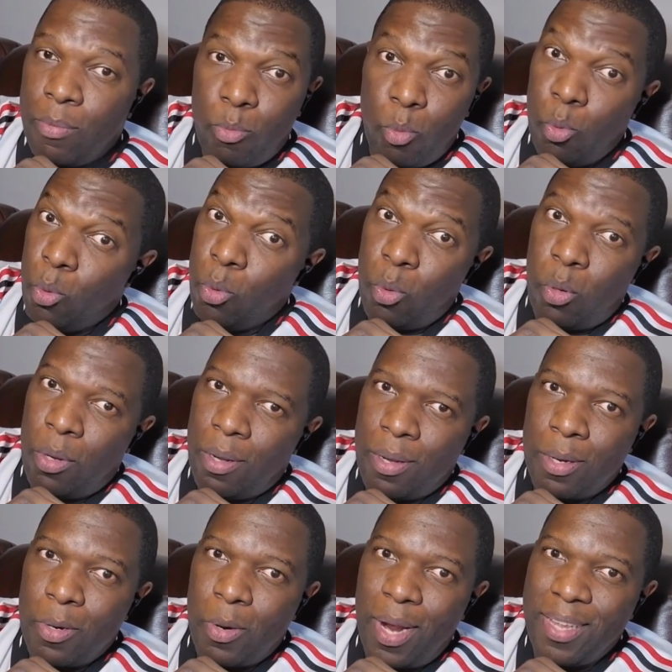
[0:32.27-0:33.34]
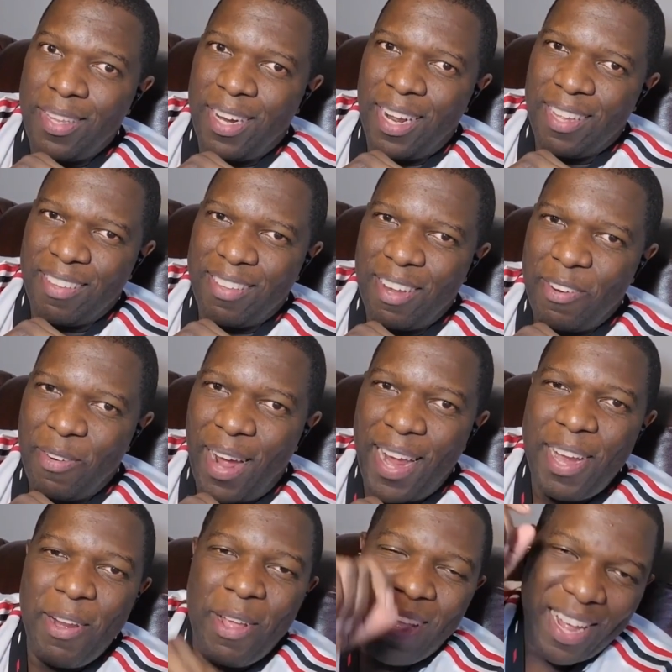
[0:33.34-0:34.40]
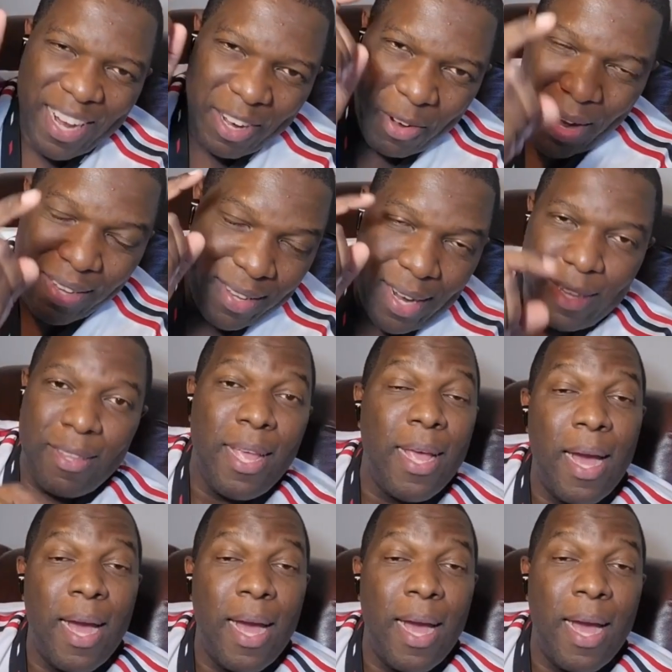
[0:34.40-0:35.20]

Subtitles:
Ooh, craziness, right? Craziness.